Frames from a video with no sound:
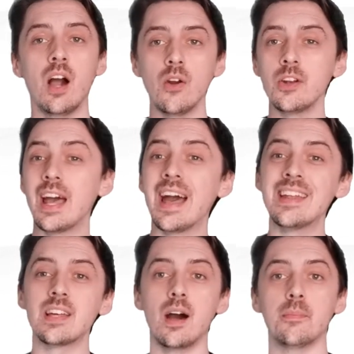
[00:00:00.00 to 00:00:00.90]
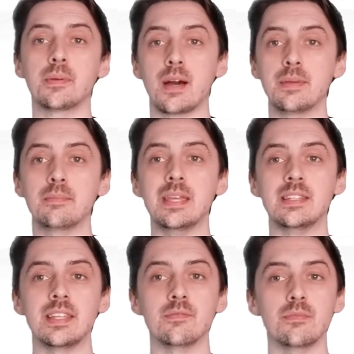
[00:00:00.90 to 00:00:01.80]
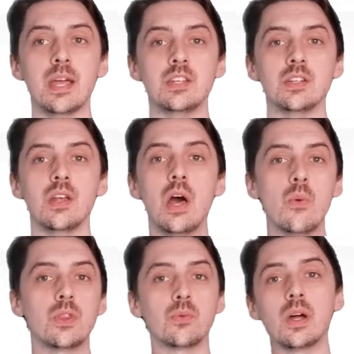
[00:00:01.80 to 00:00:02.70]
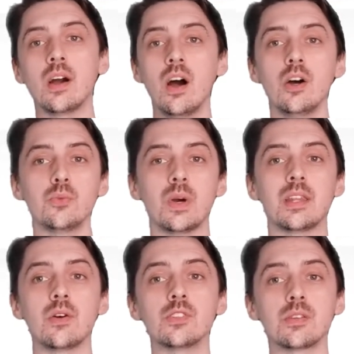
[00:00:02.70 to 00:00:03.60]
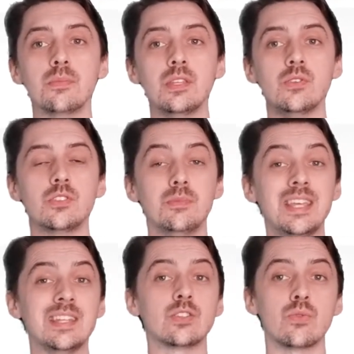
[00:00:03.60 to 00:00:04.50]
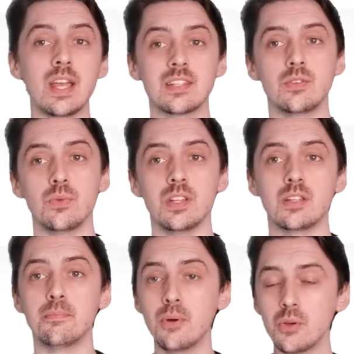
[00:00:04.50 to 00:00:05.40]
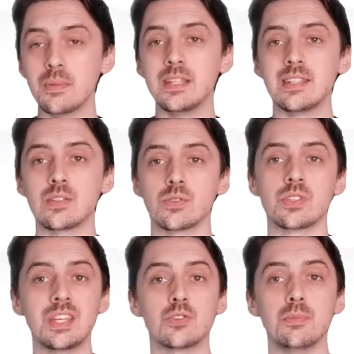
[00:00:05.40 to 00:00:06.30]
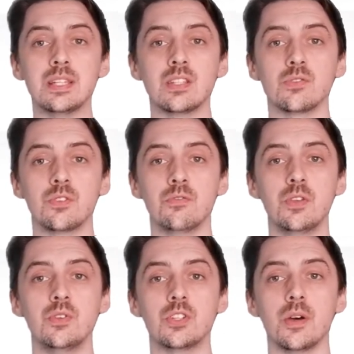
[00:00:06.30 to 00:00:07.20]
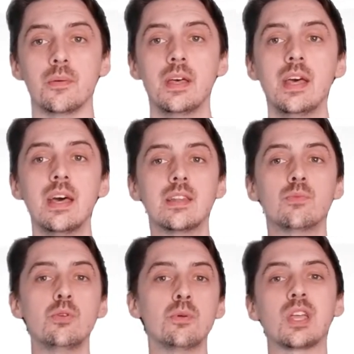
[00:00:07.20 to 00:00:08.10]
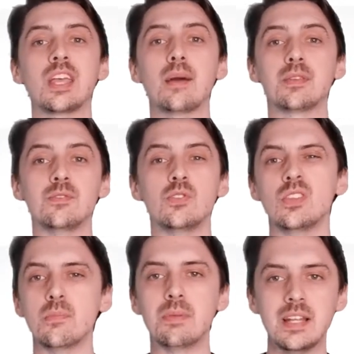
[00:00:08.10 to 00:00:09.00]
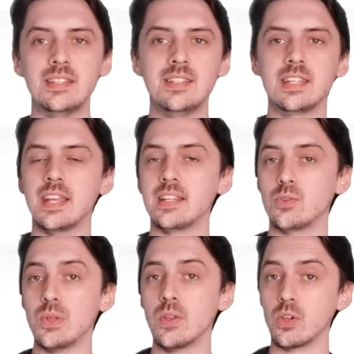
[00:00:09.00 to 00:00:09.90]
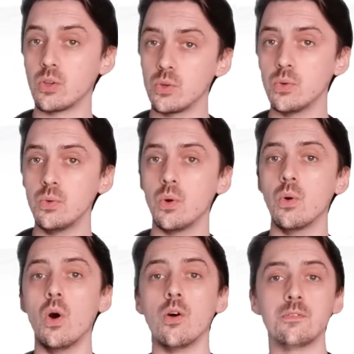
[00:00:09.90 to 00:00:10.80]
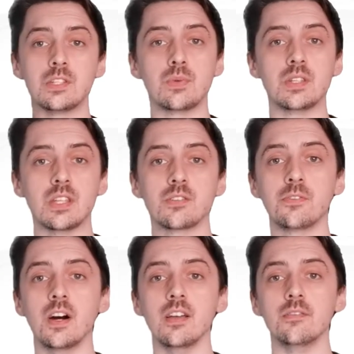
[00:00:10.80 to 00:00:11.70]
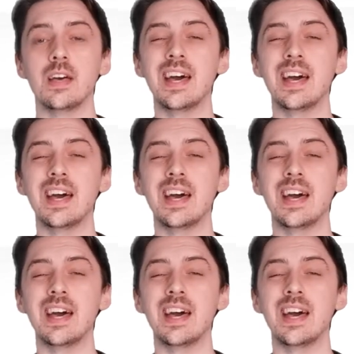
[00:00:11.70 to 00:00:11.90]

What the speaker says: current and upcoming meeting information. With the right hardware, those can be used to be interacted with to book meetings or schedule meetings for the future. The room booking app gives you the ability to connect to either Google or Office 365,